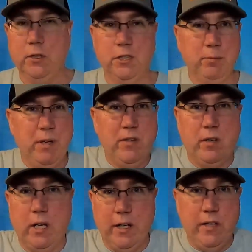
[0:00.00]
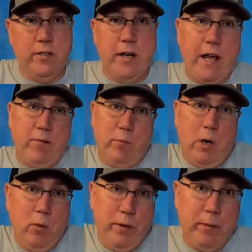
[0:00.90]
Just makes it a lot easier to have them
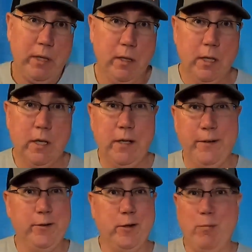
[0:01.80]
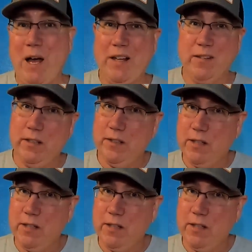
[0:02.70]
all with me, so the bass can